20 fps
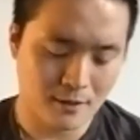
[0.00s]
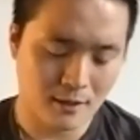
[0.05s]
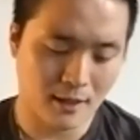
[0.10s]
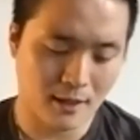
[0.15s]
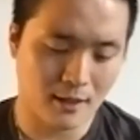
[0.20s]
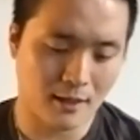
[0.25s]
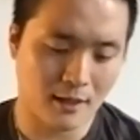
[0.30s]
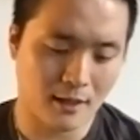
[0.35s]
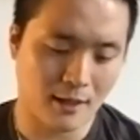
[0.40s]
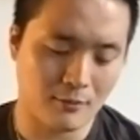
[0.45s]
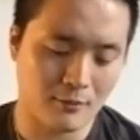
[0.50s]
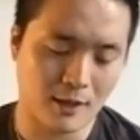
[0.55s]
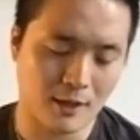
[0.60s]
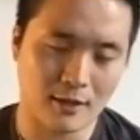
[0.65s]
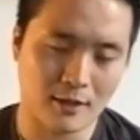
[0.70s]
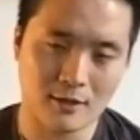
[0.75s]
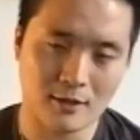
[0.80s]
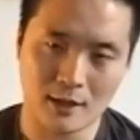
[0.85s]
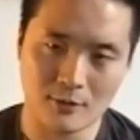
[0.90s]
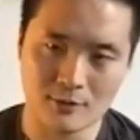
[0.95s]
I
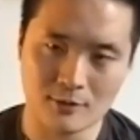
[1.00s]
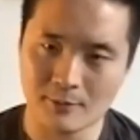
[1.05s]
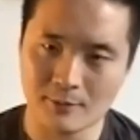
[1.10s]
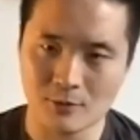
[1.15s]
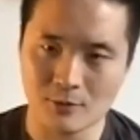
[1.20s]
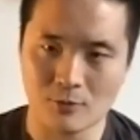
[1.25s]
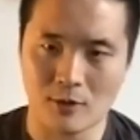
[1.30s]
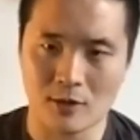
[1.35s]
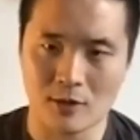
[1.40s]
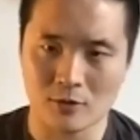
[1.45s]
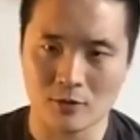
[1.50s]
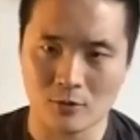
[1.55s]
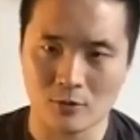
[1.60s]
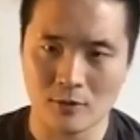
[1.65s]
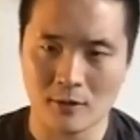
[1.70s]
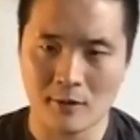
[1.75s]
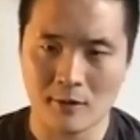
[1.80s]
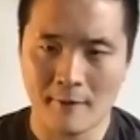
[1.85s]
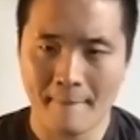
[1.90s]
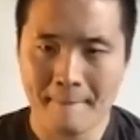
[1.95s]
was able to walk through
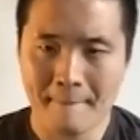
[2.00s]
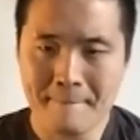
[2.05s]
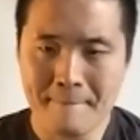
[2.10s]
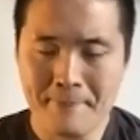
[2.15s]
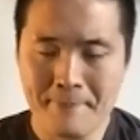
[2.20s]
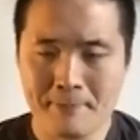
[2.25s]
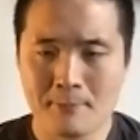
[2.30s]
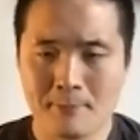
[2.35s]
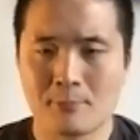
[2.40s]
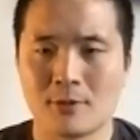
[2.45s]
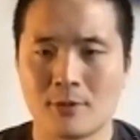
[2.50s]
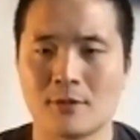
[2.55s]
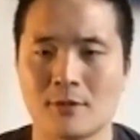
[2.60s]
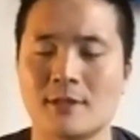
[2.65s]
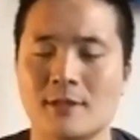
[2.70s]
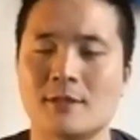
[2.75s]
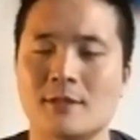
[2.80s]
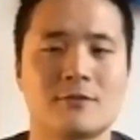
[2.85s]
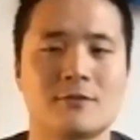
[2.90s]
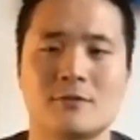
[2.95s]
it.
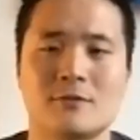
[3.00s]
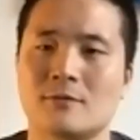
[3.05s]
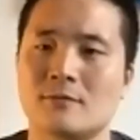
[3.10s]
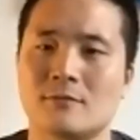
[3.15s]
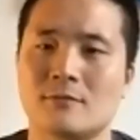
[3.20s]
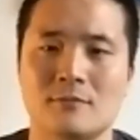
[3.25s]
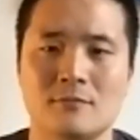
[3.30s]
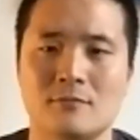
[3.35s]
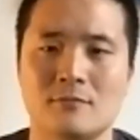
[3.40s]
Police